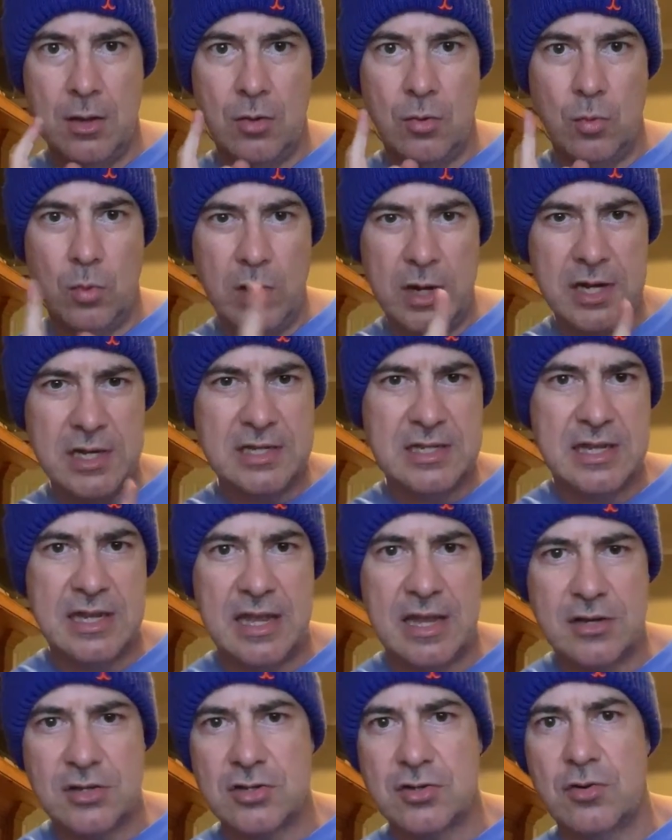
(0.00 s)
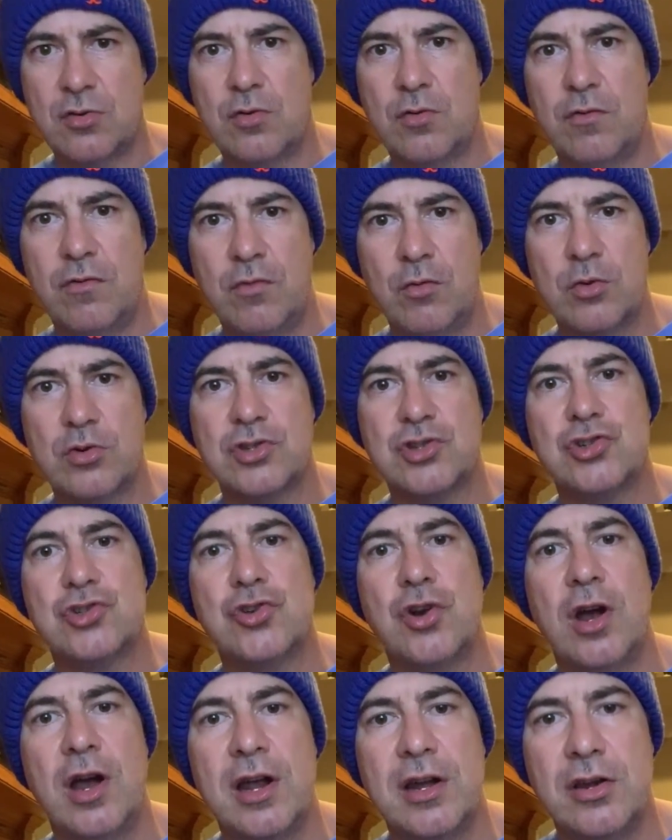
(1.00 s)
What is the external force
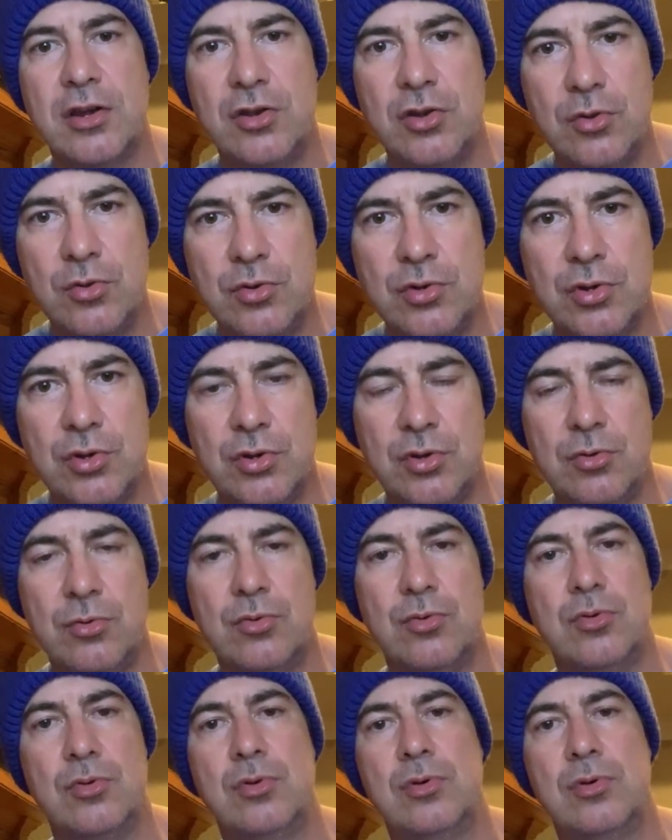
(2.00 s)
trying to do to you?